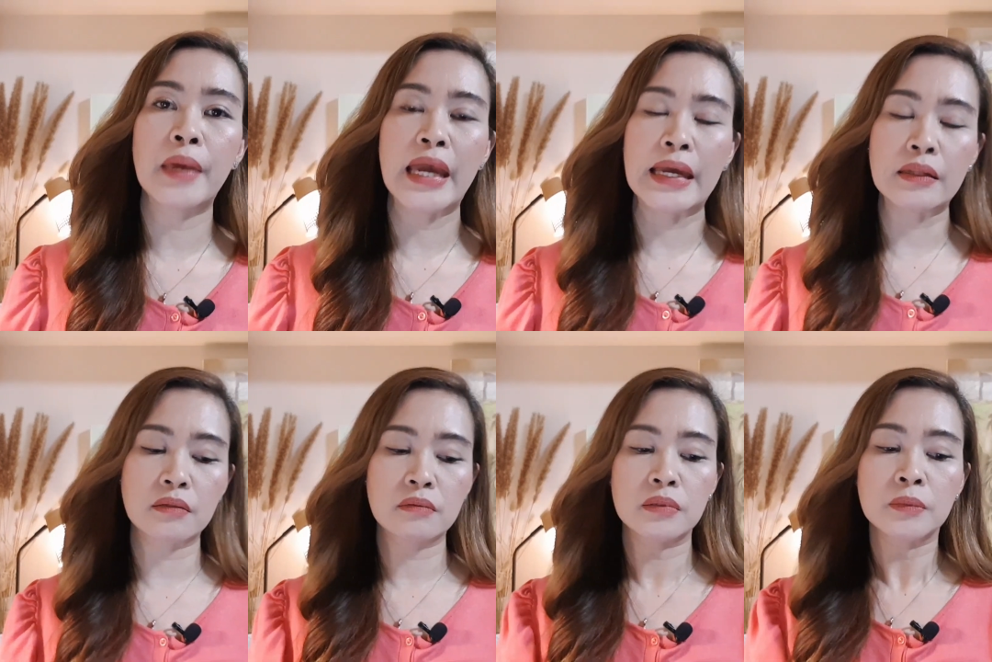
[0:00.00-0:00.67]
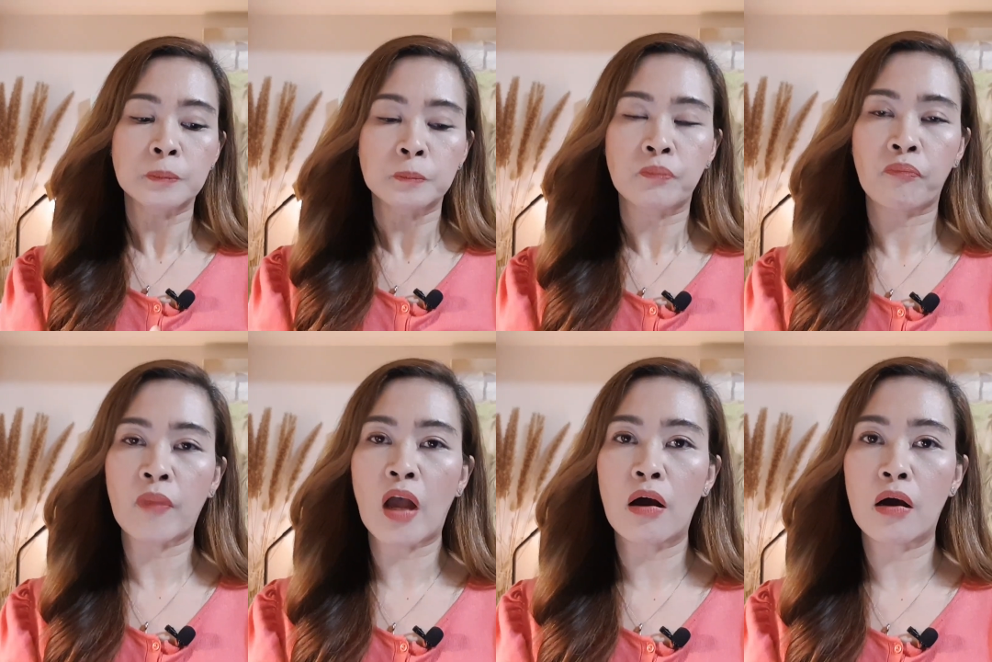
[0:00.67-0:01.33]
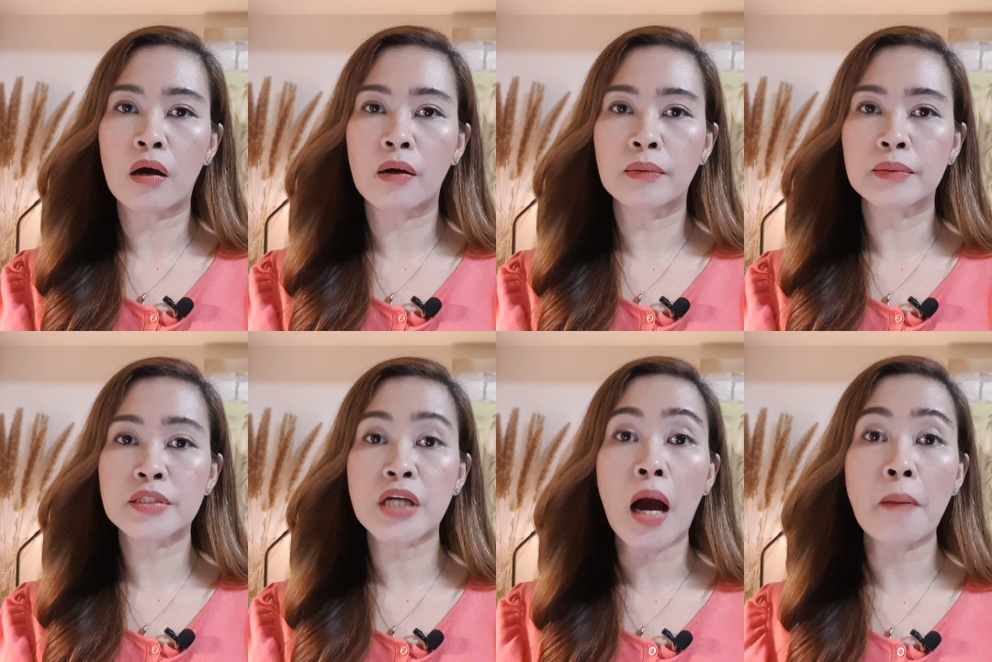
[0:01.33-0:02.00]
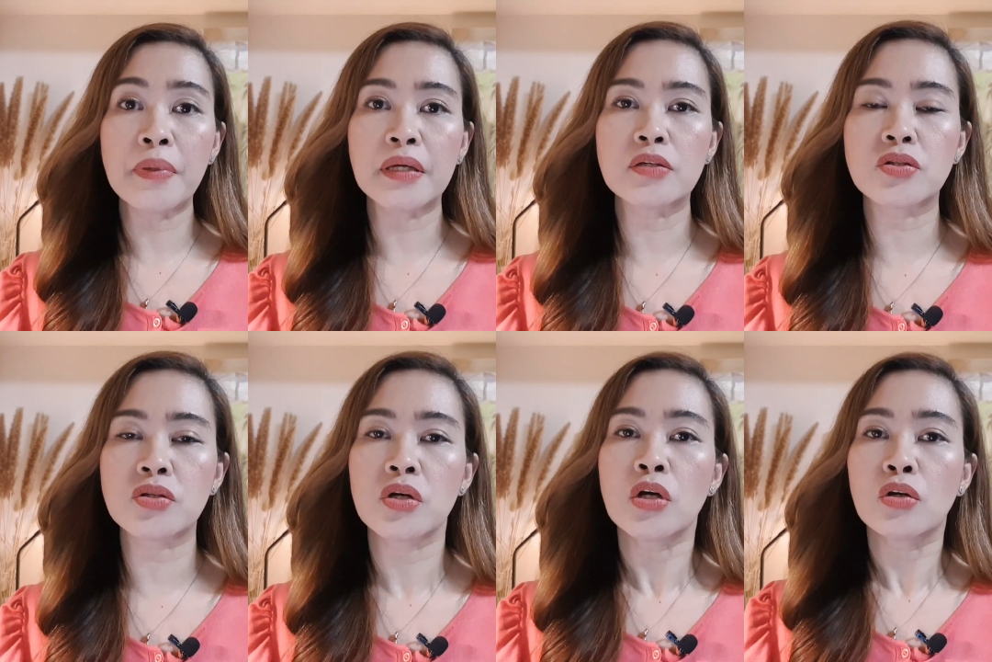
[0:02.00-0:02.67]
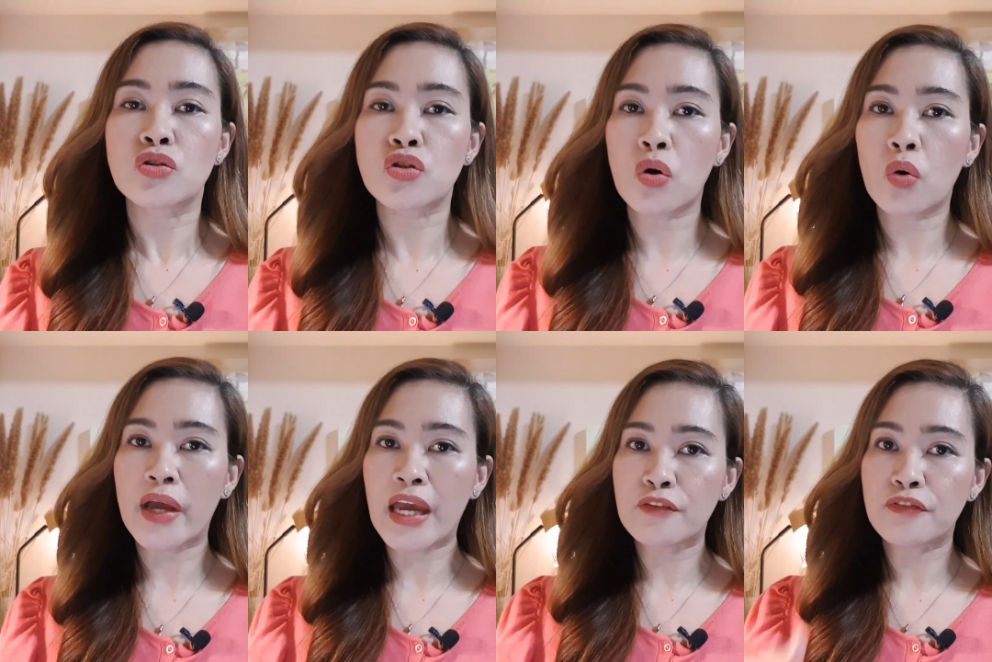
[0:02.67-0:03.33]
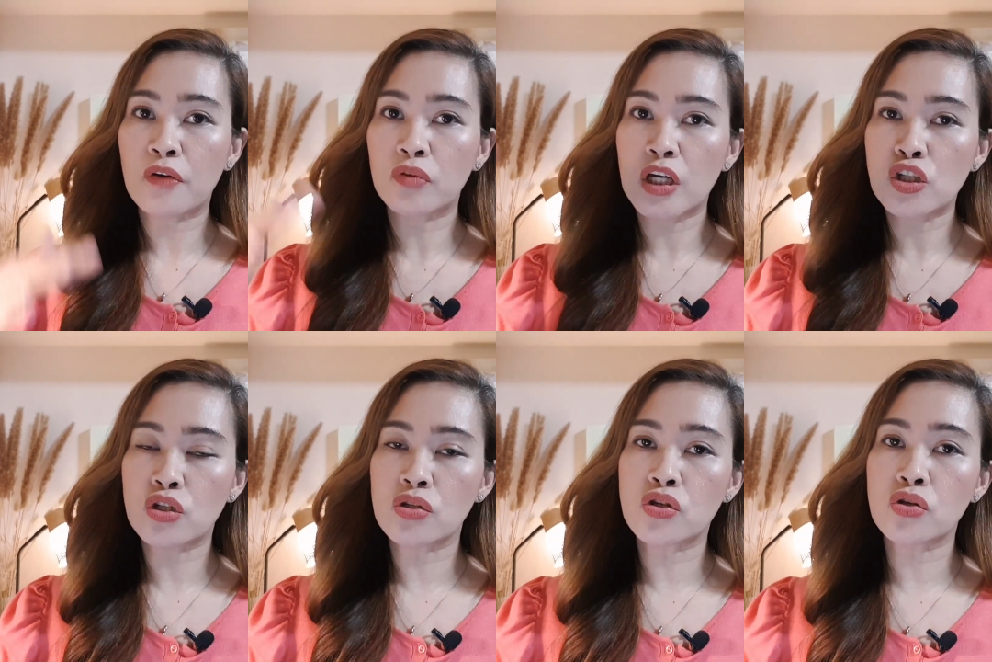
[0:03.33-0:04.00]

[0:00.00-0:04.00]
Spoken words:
8 topics, so 8 foundations.